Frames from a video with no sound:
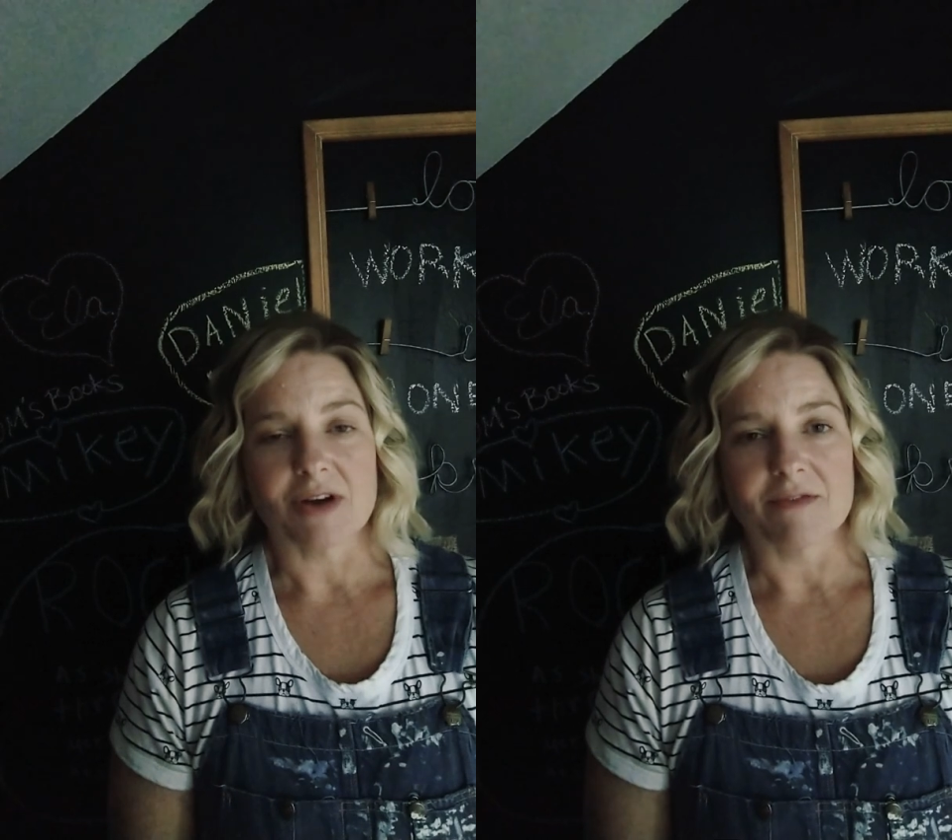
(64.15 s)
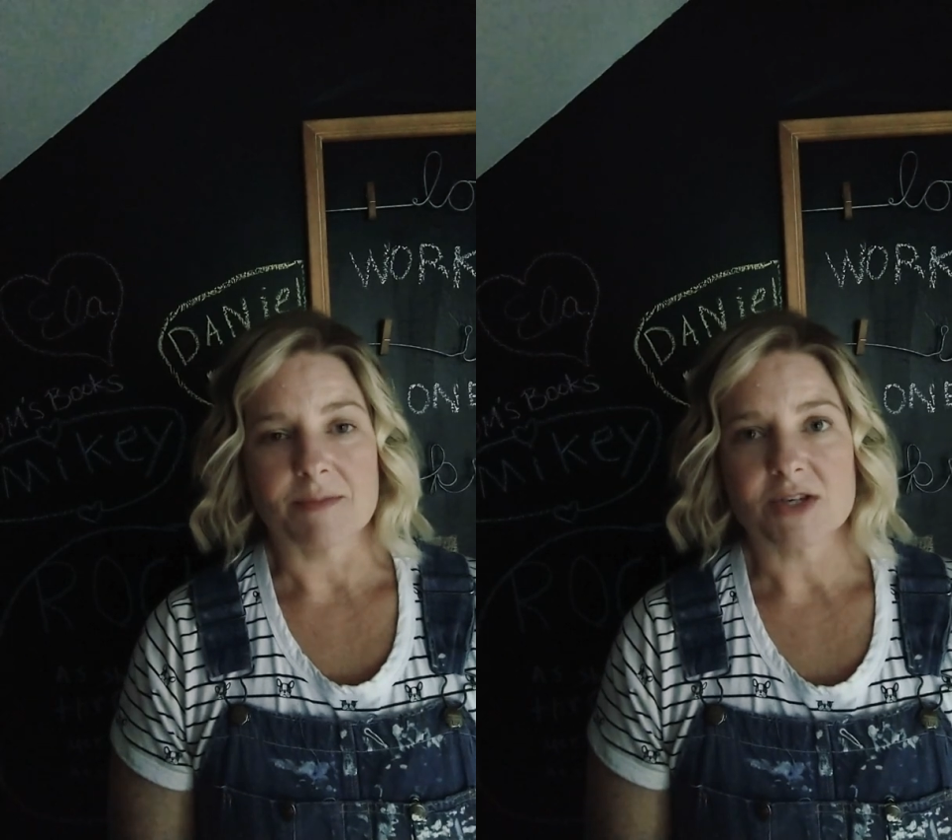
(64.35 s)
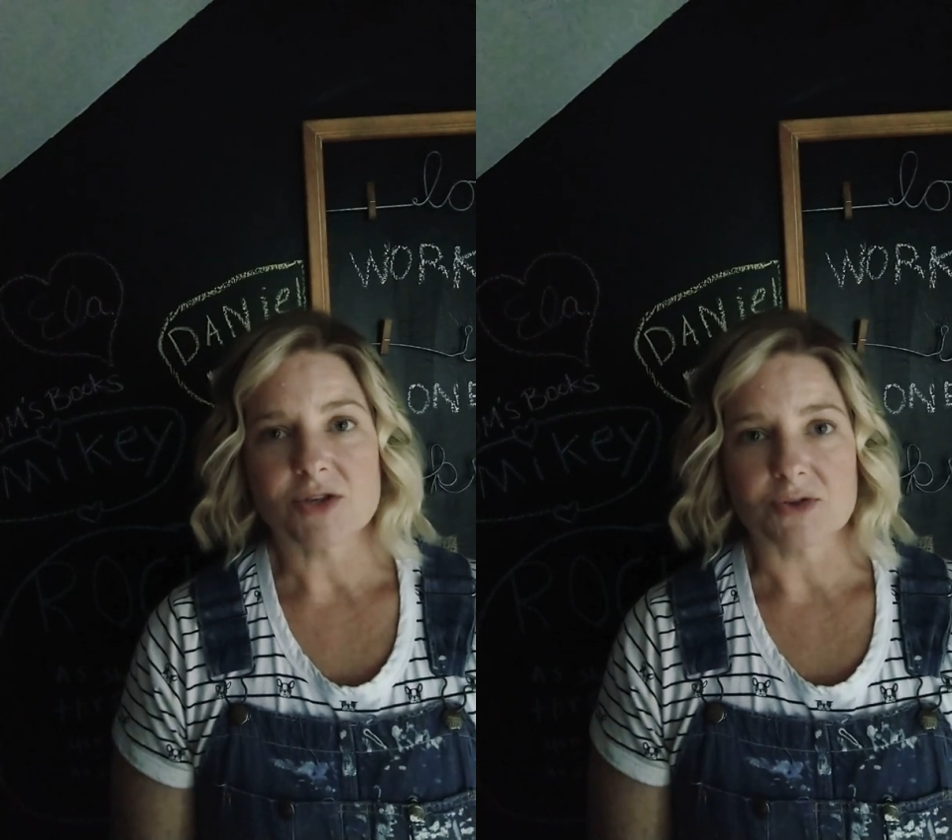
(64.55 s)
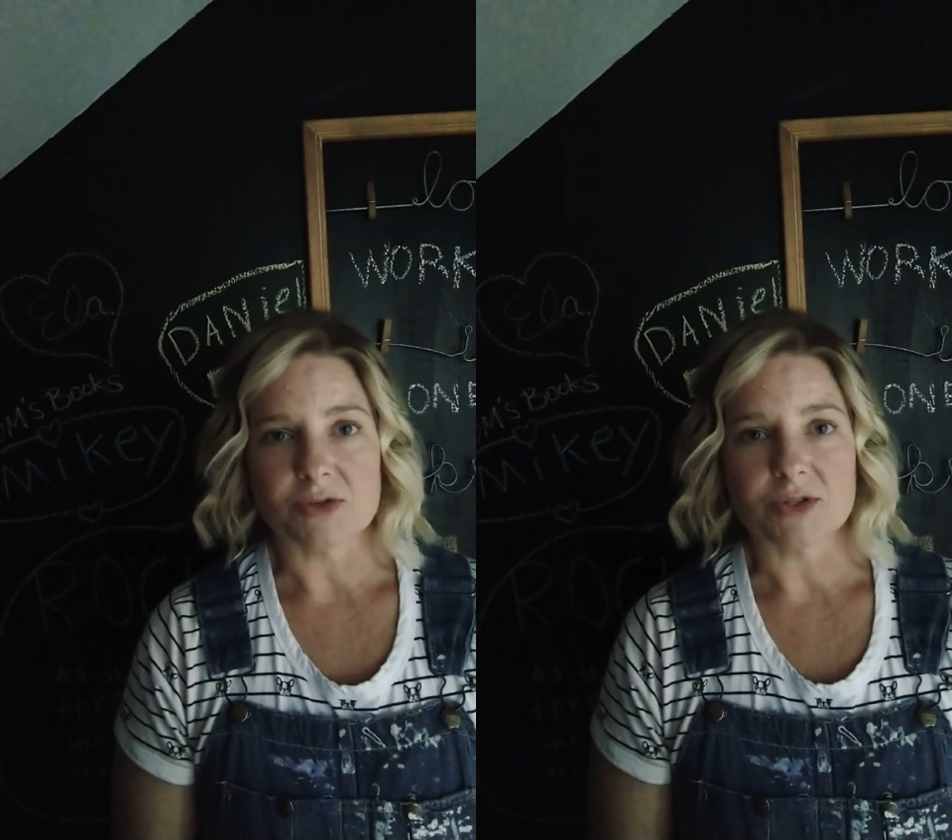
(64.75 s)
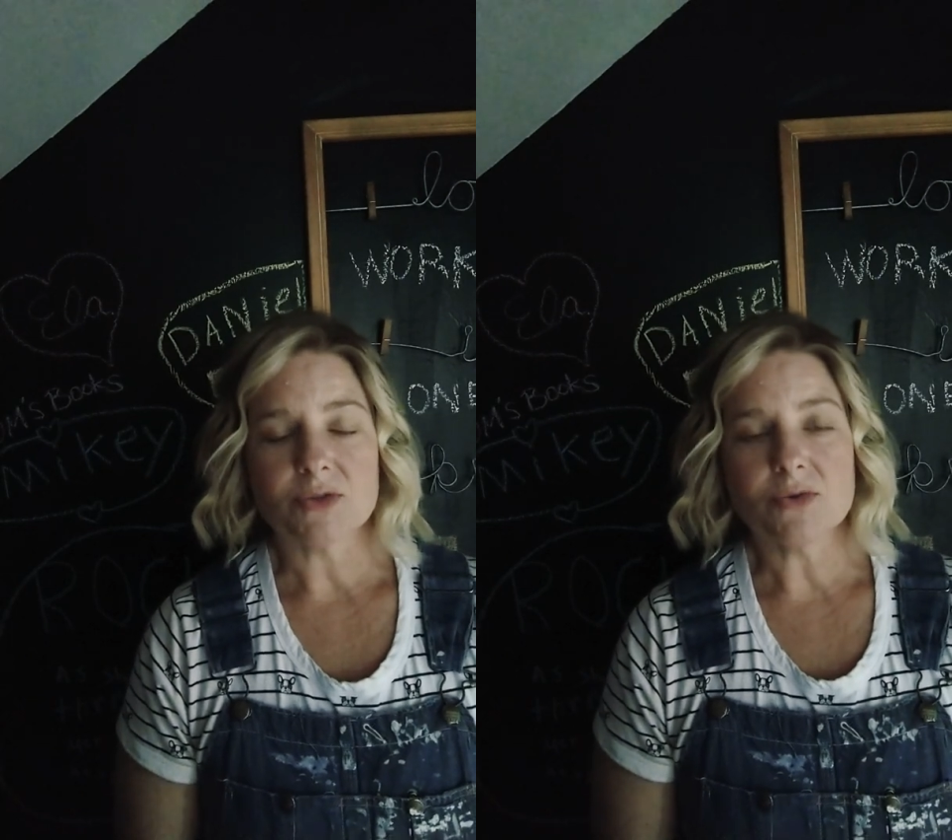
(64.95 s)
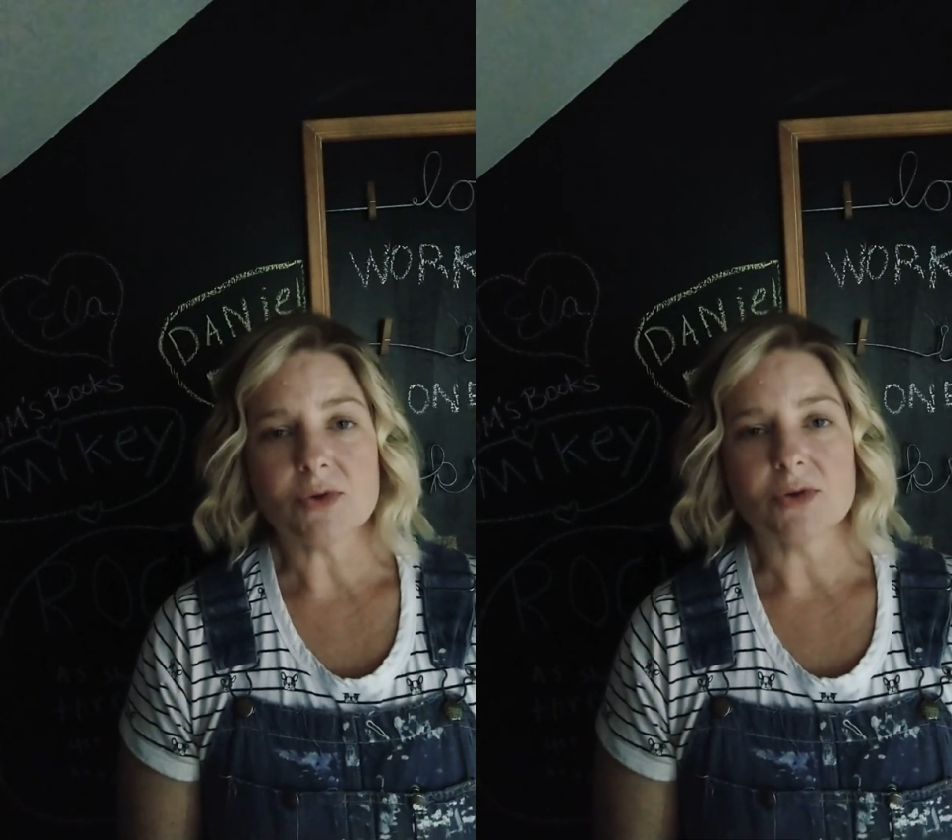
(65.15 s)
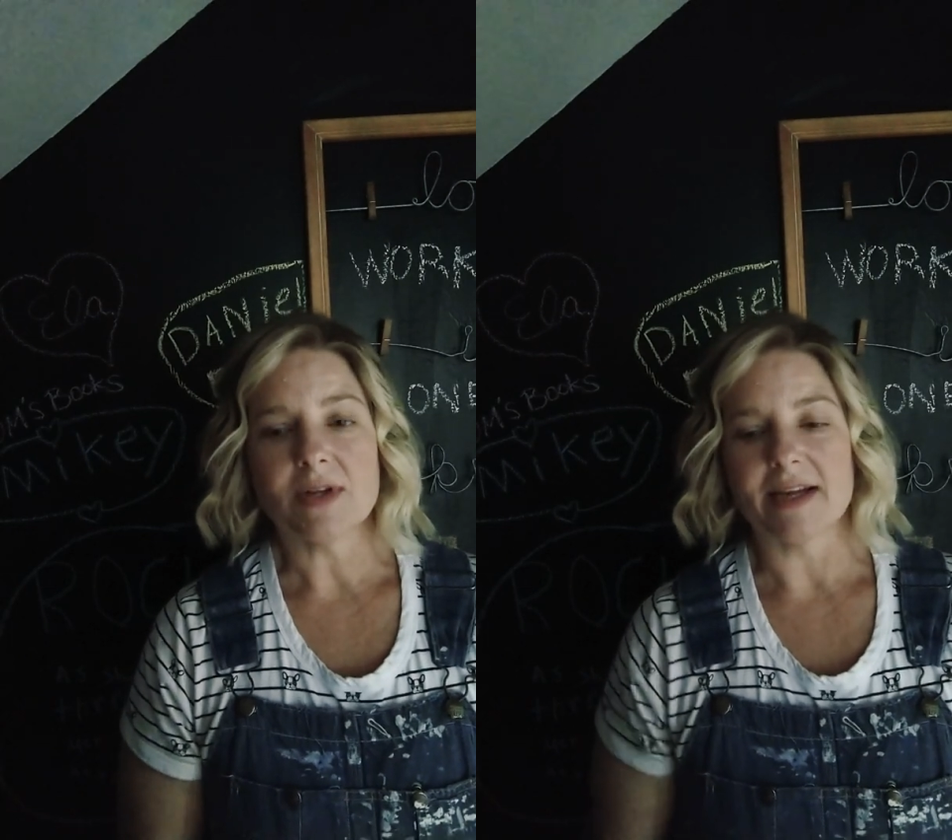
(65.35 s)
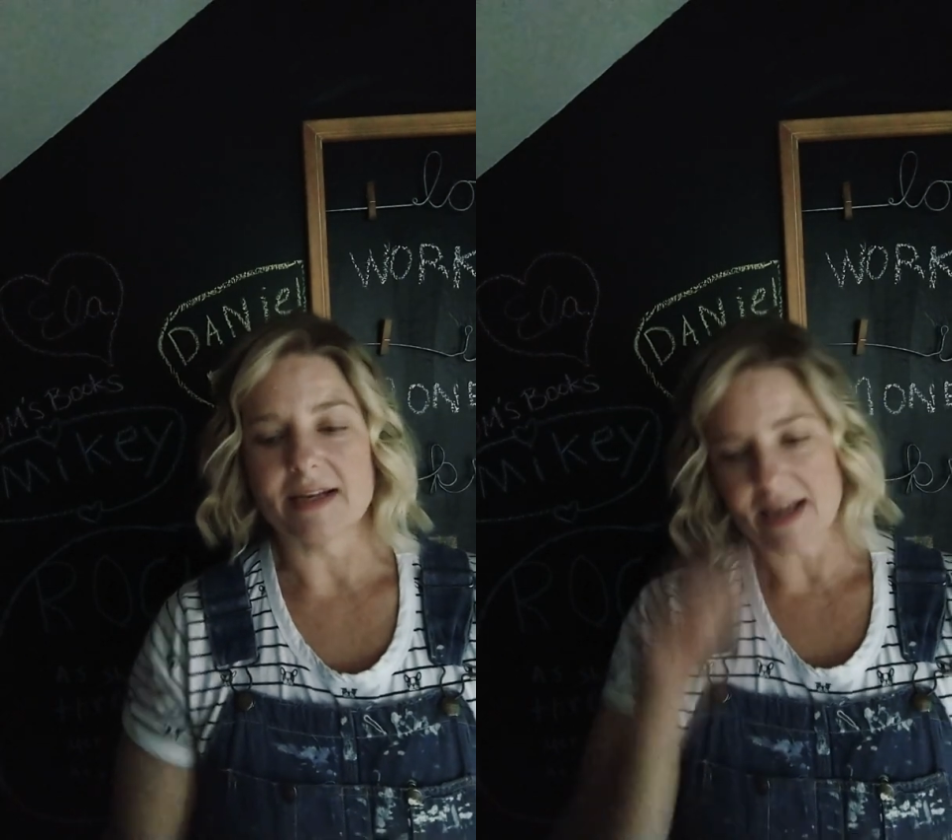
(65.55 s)
driving my children to school,
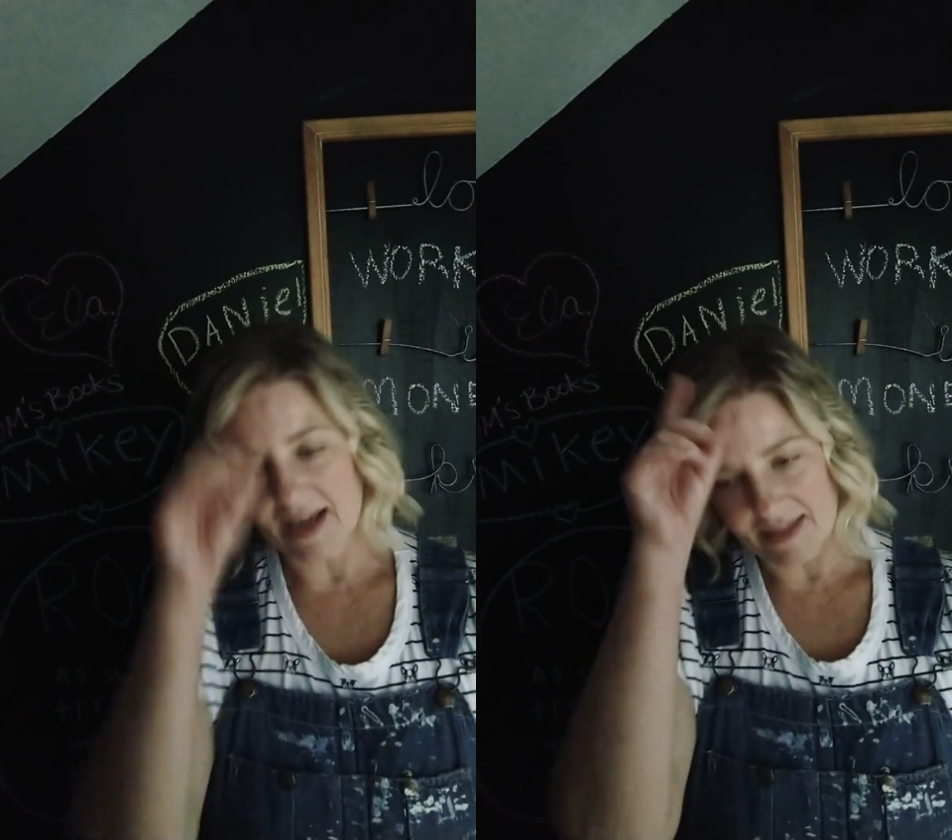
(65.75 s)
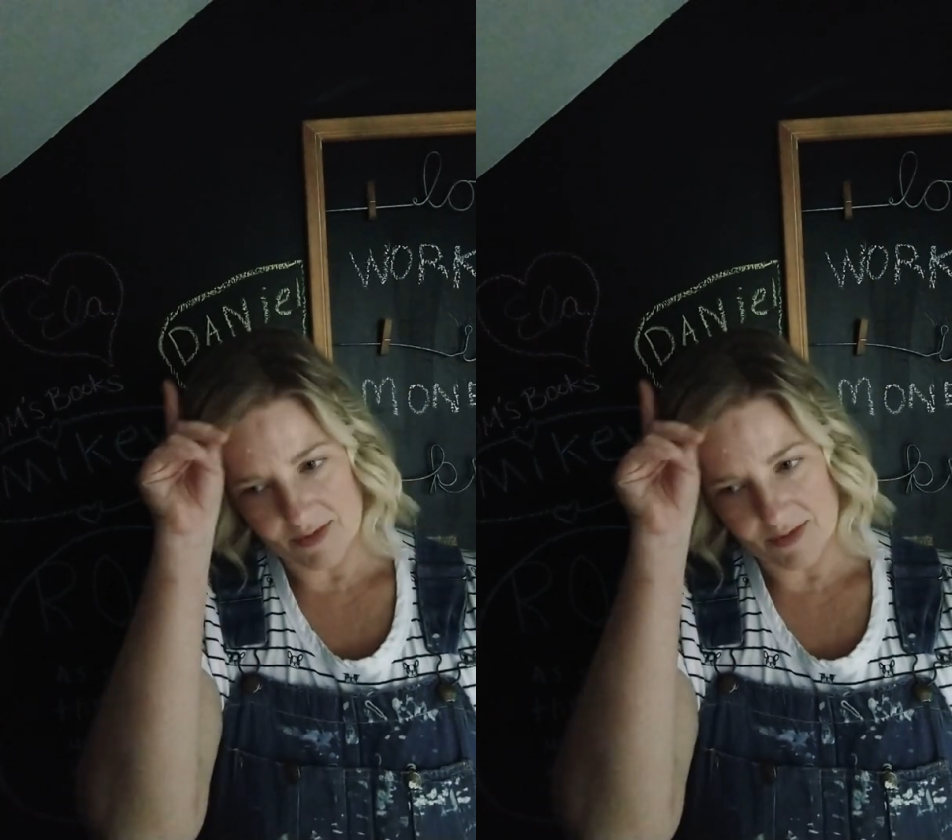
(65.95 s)
and again,